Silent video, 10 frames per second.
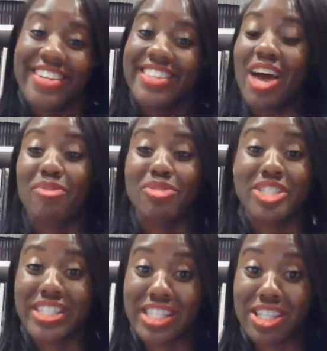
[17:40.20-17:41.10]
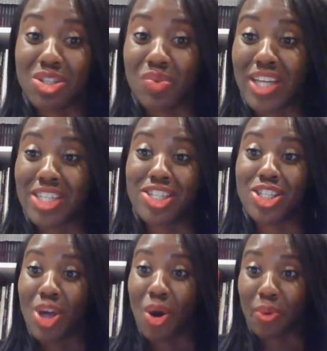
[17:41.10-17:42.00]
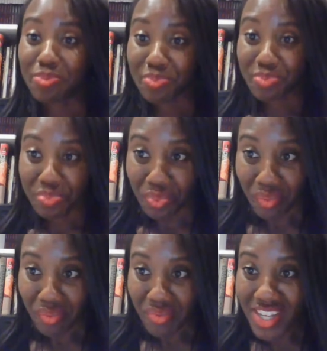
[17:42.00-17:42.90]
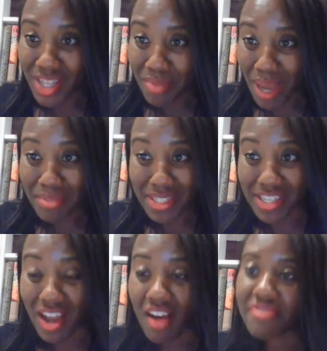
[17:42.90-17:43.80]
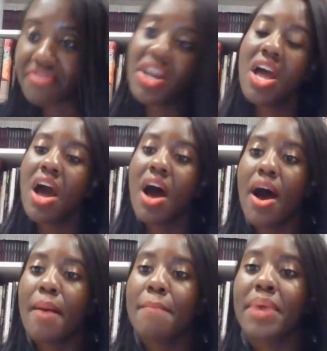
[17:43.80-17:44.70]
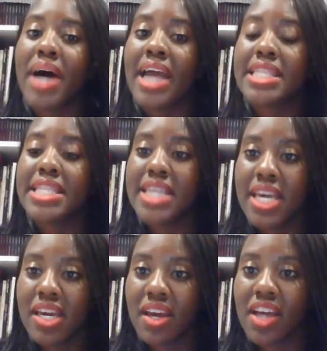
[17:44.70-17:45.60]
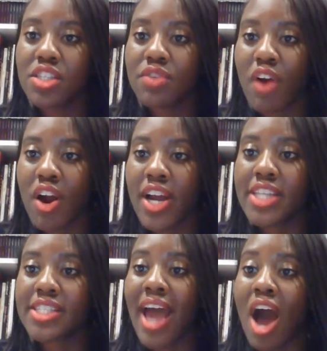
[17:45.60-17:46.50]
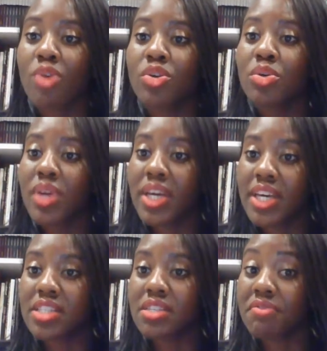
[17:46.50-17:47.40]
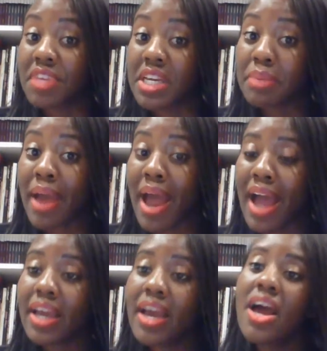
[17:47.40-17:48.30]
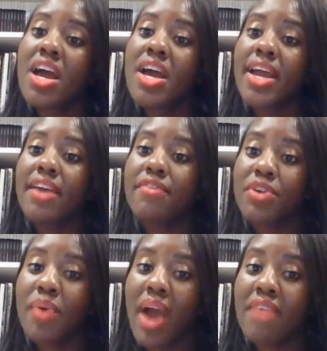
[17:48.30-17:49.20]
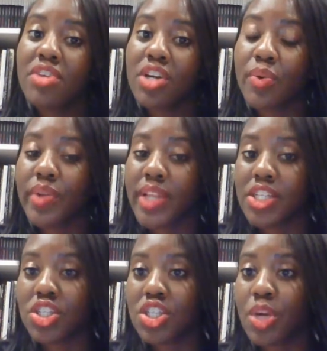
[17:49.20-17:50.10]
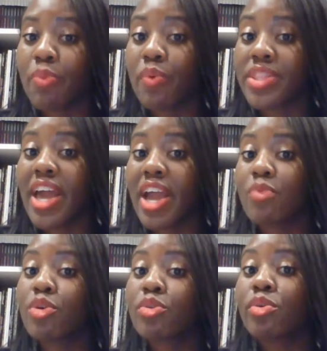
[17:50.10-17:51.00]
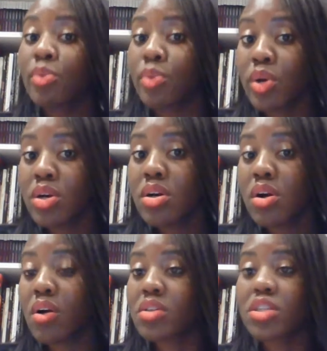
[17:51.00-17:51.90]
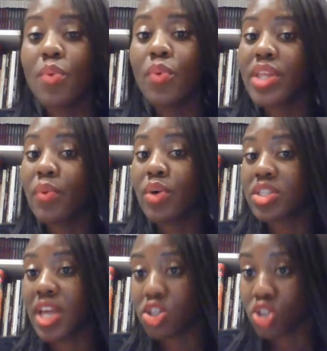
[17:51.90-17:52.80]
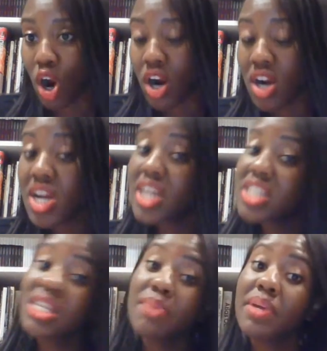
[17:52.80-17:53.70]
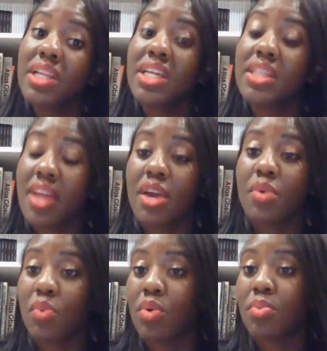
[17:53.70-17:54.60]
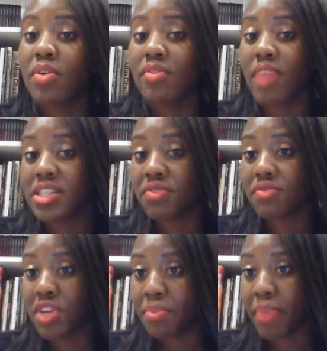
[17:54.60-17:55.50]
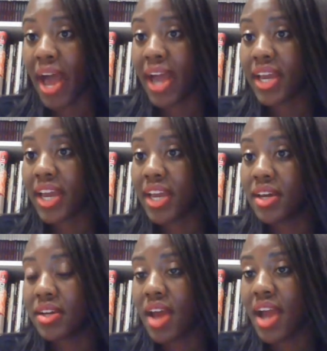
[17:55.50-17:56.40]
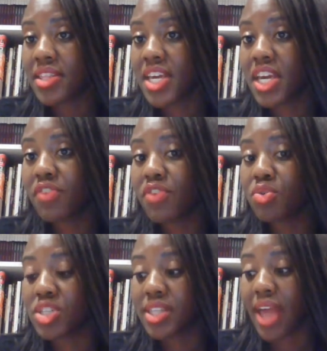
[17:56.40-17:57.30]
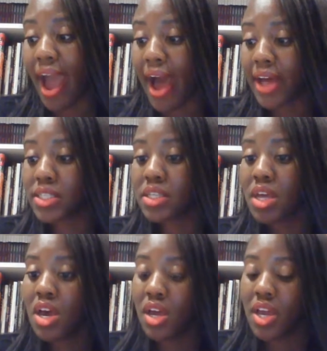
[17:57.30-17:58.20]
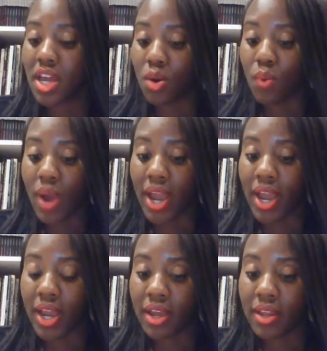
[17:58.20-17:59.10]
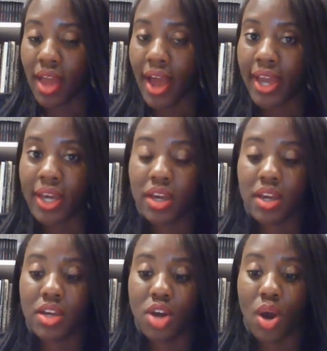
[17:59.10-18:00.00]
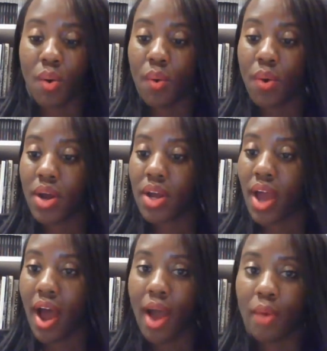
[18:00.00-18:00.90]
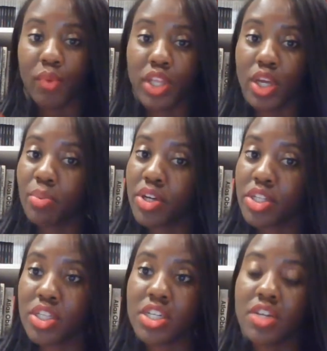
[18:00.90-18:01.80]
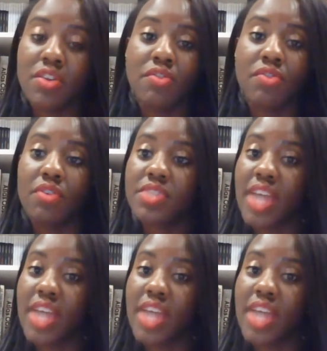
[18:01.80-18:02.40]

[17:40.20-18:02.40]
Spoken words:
That was just the situation. So sometimes it's tough. But I think as far as how you can get some feedback, if you have a good relationship with a recruiter or someone that works in HR, typically they will provide some feedback. And I think if you just ask in a way like, I'm really appreciative of